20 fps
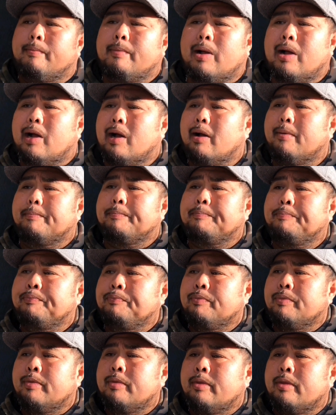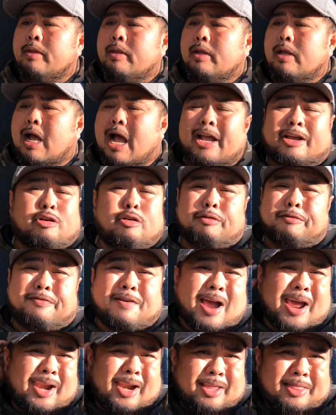I couldn't
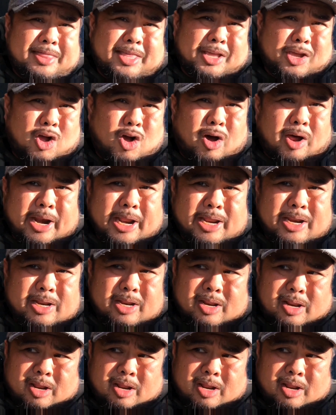find anything on it.